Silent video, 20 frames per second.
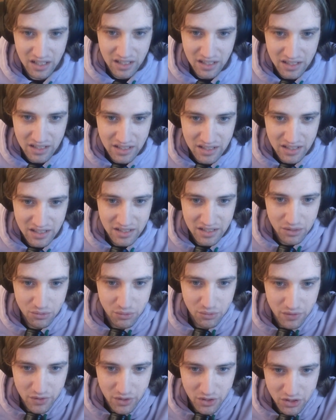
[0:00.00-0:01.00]
uh
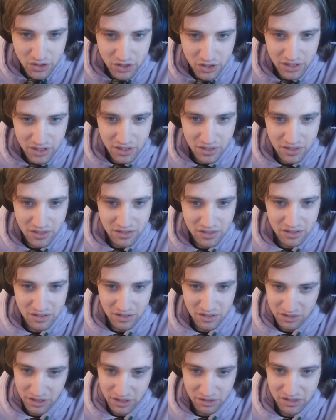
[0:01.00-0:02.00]
we've got Chico
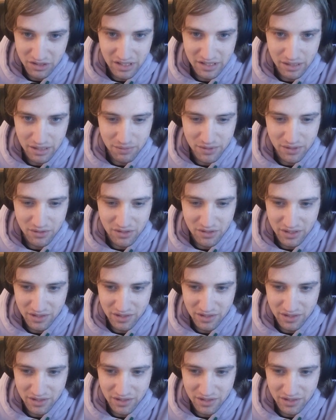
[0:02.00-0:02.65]
Chico says episode